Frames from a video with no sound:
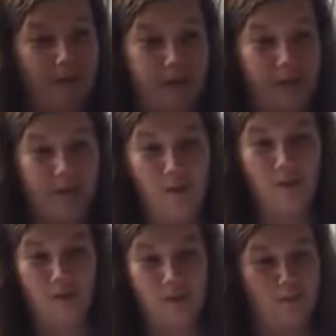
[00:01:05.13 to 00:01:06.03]
really know
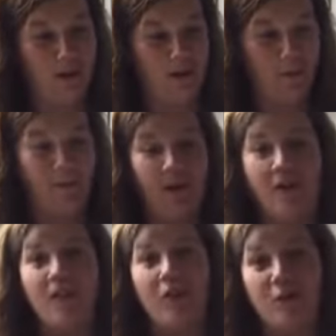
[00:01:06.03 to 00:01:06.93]
much about it, but it
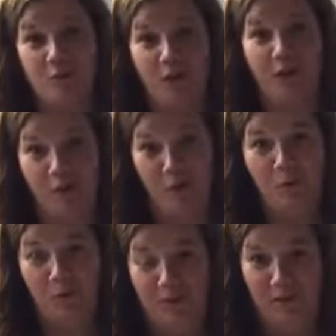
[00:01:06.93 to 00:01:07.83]
looks really cool
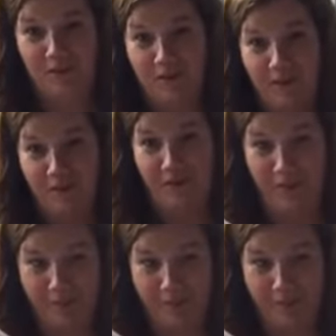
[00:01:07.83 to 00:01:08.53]
on TV.